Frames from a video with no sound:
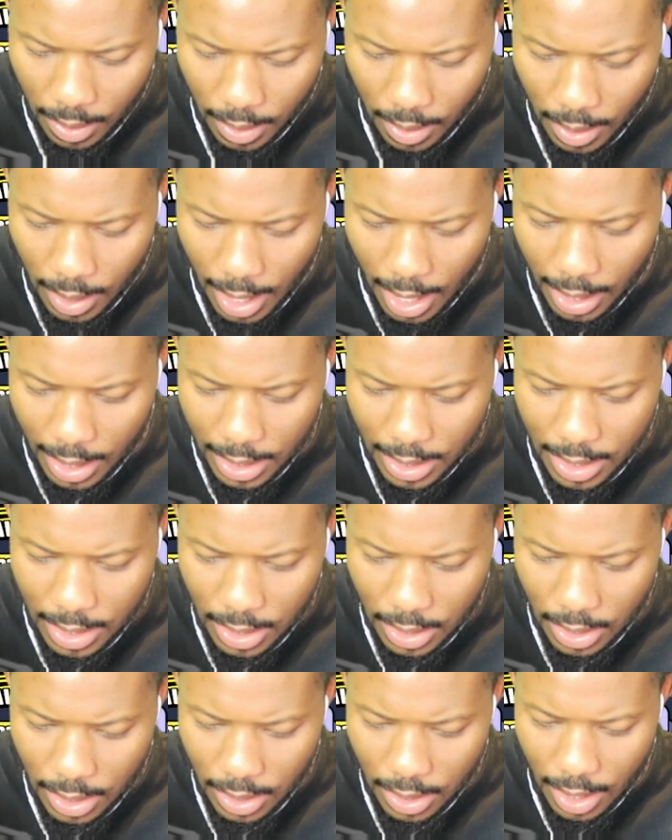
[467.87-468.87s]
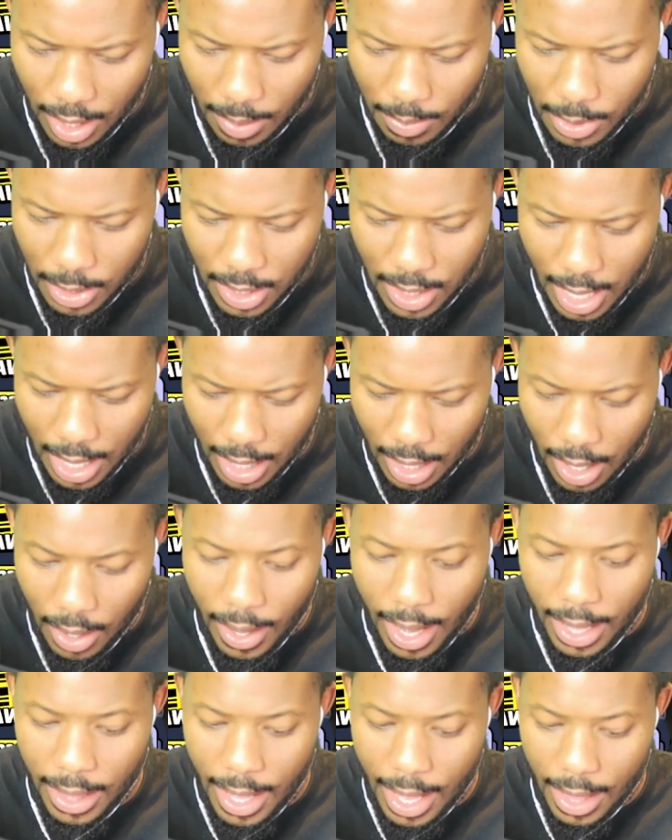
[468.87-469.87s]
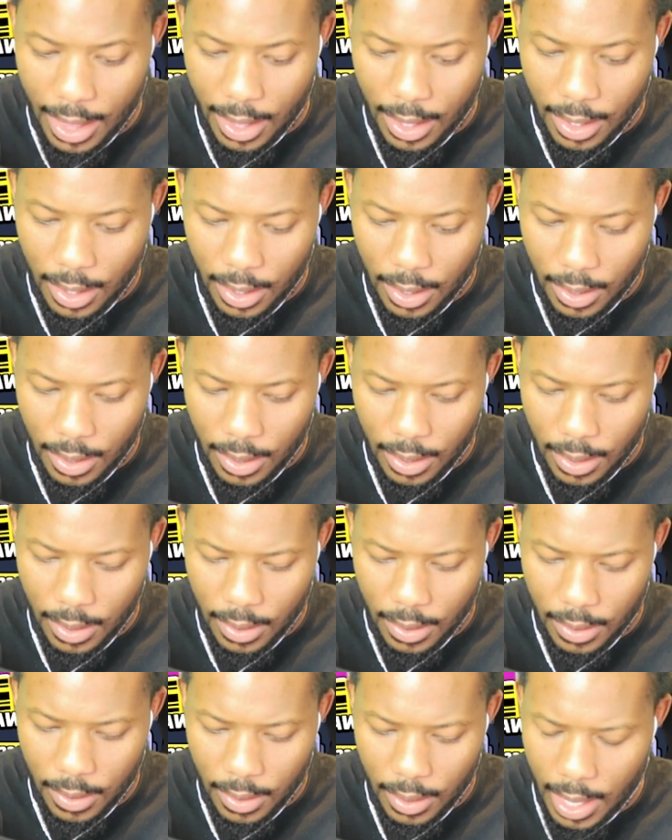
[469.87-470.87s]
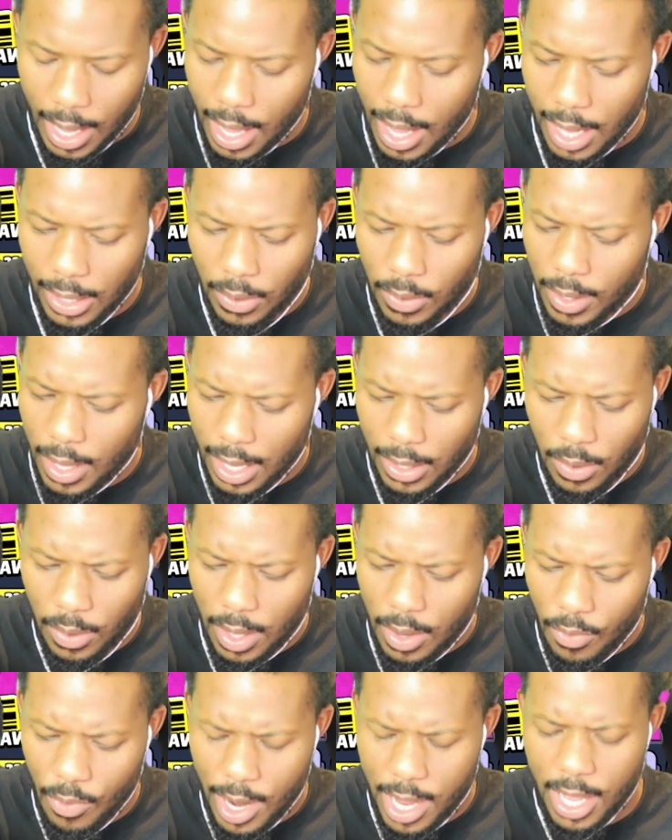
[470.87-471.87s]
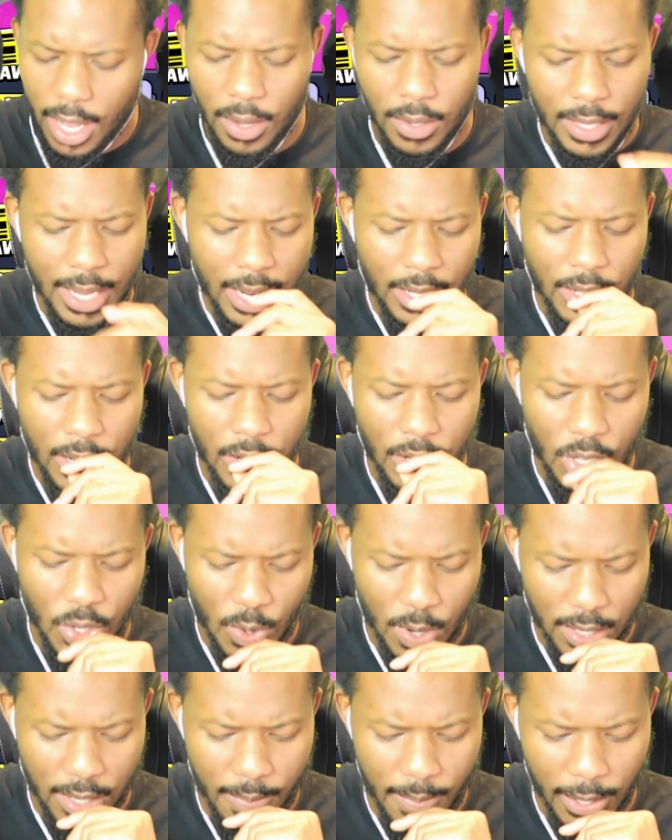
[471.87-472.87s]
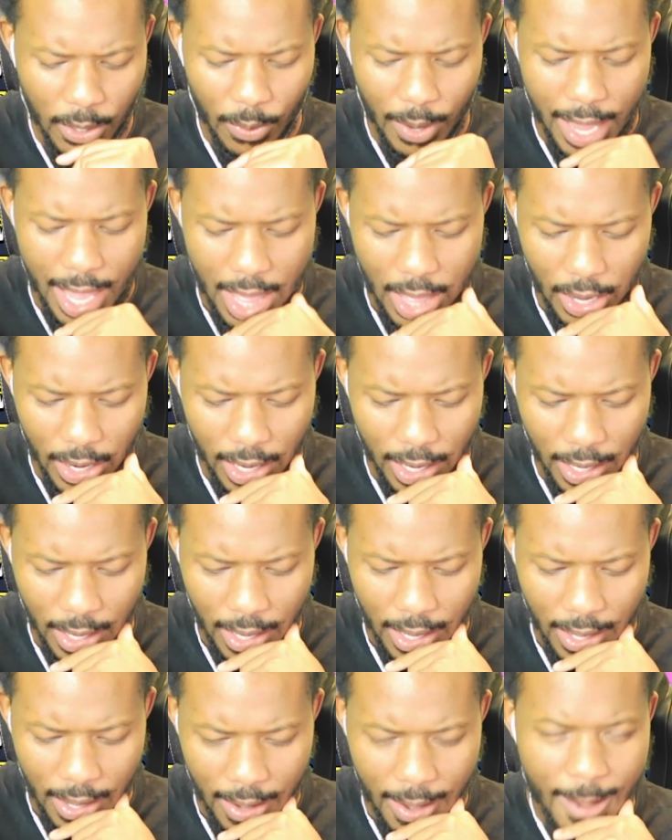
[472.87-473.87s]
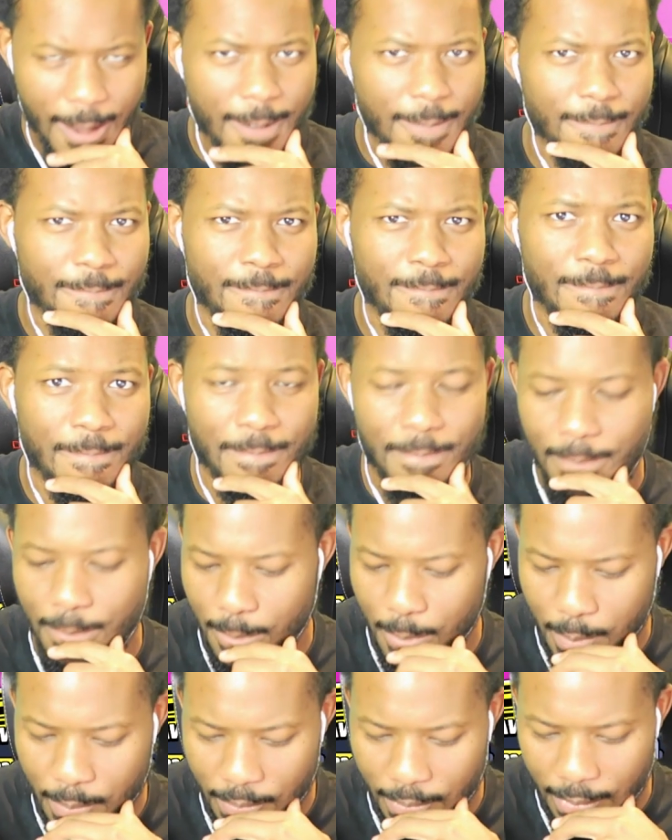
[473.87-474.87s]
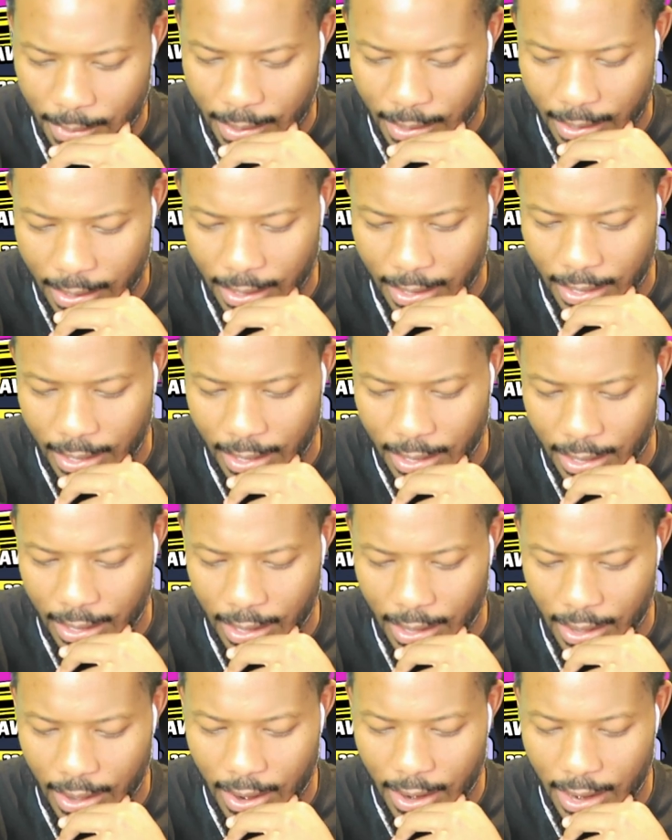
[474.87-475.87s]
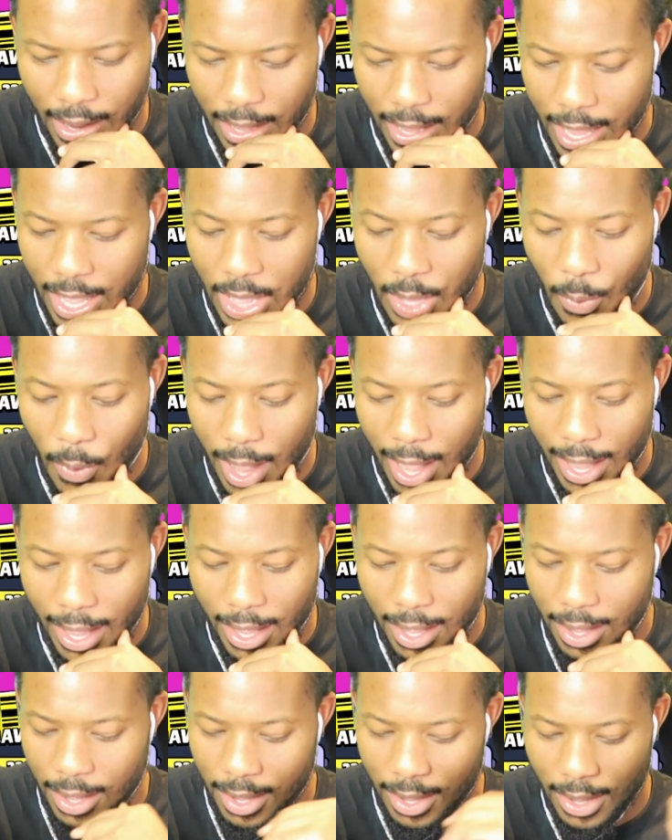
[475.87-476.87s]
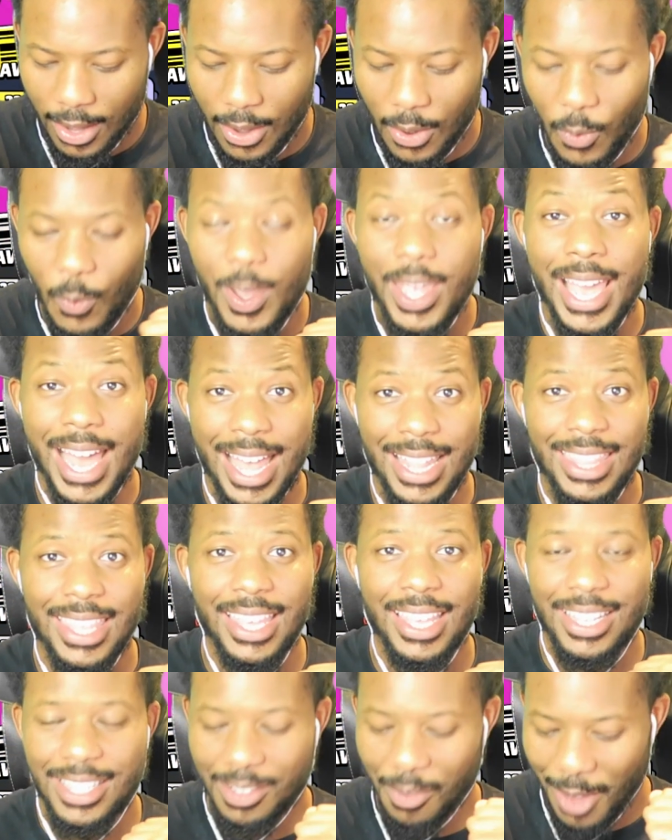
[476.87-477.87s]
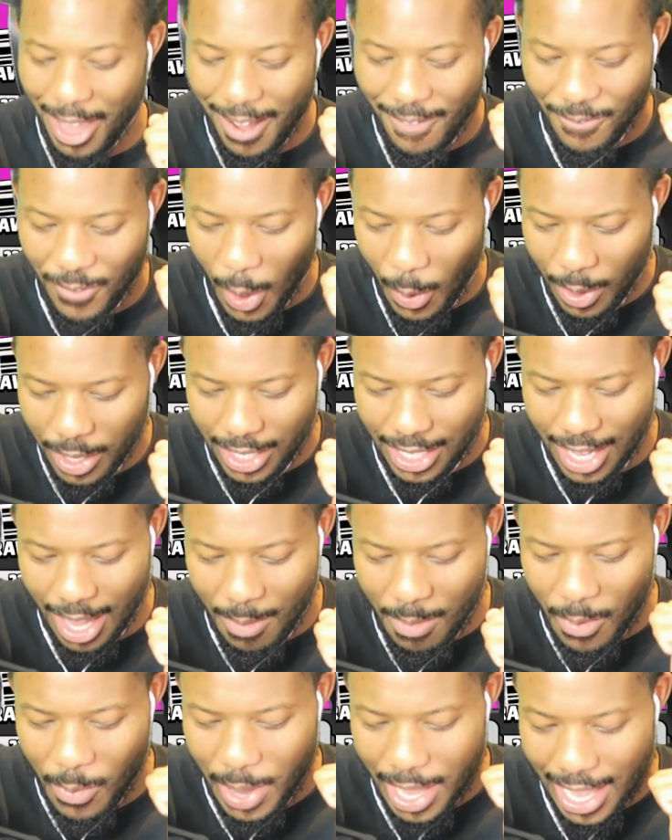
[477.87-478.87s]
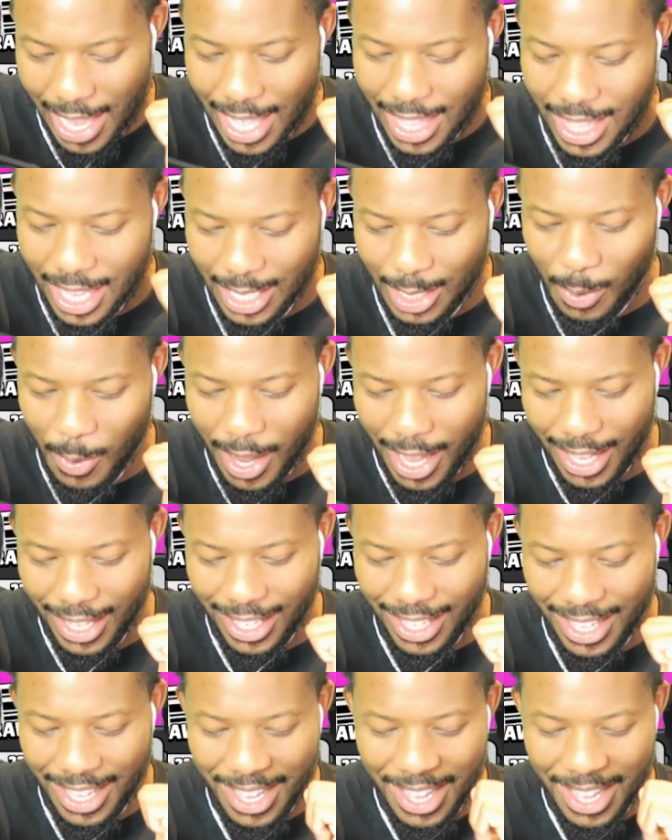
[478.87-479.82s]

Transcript: Yeah, cause I'm just thinking. Okay, that. Yeah, I don't think Rico's actually destroys the middle either. Hmm. All right. Either way. We got this. We can focus up and we can get this win.